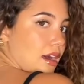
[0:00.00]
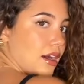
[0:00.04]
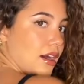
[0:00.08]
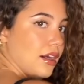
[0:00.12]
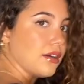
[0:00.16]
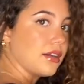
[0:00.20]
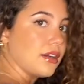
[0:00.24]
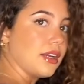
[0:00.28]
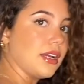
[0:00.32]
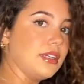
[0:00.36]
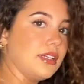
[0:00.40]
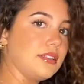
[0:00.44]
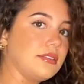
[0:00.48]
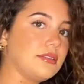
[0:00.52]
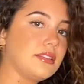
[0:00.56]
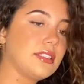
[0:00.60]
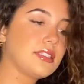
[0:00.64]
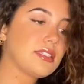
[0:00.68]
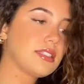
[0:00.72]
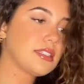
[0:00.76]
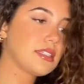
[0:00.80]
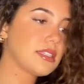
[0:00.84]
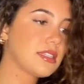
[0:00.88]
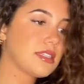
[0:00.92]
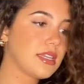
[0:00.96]
Okay,
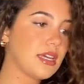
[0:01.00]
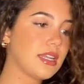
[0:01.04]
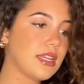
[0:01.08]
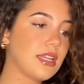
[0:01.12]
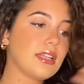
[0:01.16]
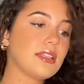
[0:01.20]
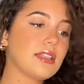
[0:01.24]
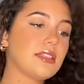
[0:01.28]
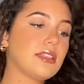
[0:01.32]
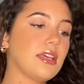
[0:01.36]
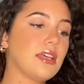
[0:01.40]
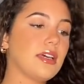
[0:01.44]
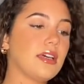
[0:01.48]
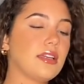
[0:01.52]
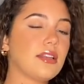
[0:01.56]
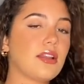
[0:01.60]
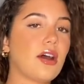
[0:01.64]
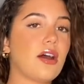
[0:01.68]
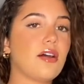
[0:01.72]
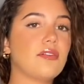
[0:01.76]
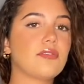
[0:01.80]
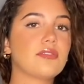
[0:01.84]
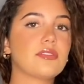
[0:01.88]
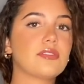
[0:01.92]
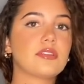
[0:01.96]
this is a 10 out of 10.
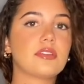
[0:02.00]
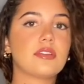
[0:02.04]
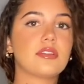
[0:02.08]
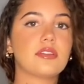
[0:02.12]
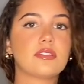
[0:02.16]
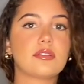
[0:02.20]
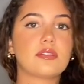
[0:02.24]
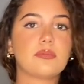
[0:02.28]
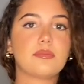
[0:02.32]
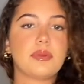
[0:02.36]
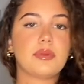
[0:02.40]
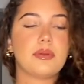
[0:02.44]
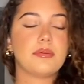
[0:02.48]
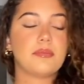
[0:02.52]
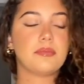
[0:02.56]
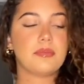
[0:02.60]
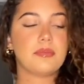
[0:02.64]
Obviously is a bit